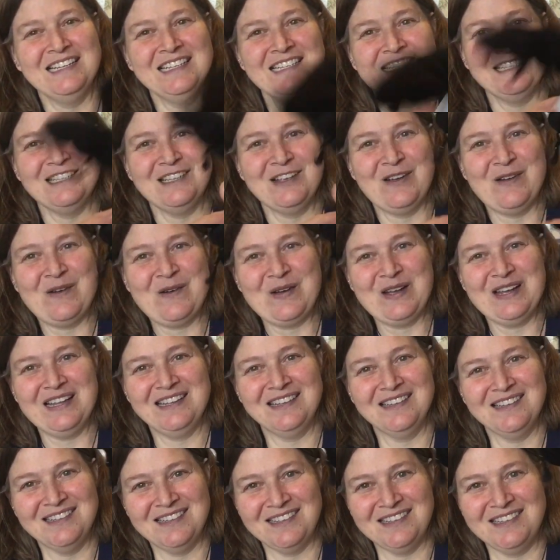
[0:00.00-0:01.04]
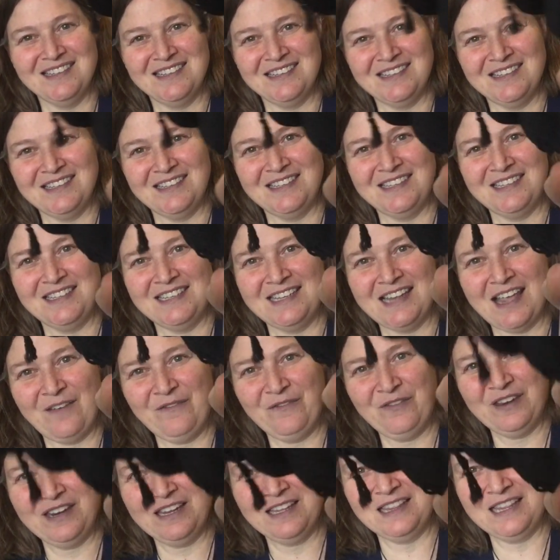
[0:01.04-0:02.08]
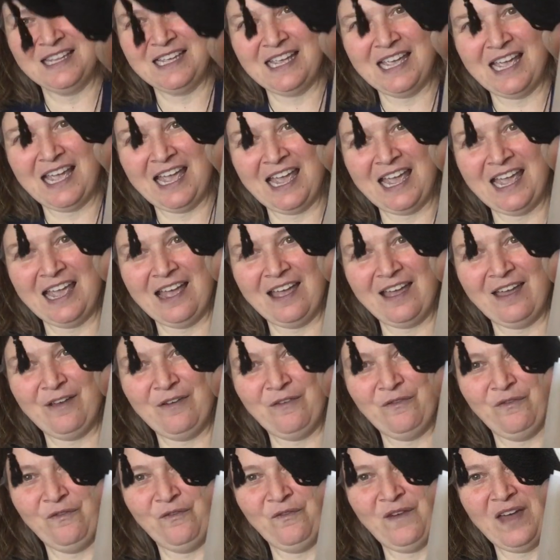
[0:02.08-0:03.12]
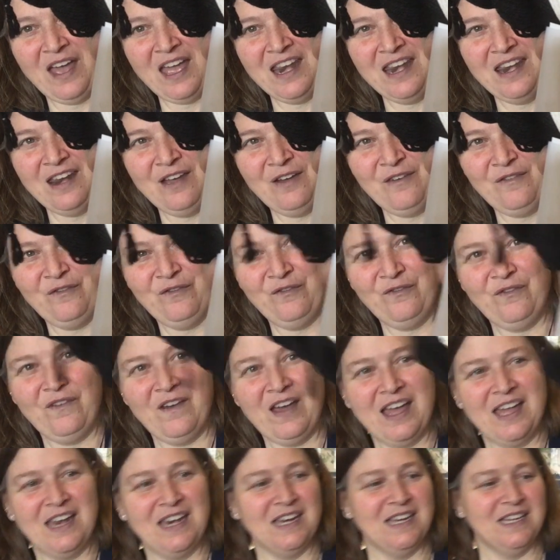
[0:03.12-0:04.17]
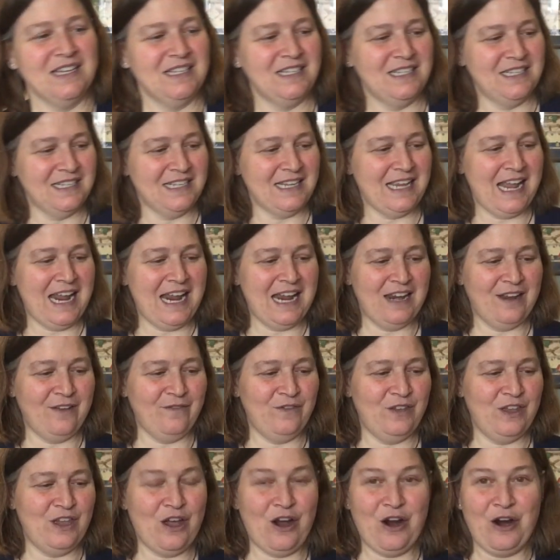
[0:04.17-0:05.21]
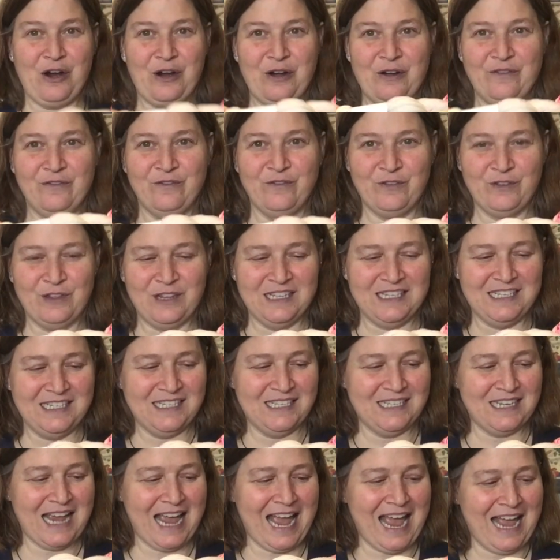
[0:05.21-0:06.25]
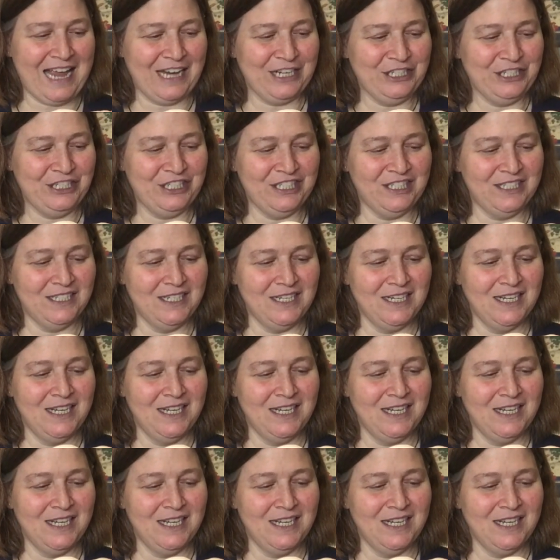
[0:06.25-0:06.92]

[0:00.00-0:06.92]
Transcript: So definitely a fun, fun skein of yarn for the stash.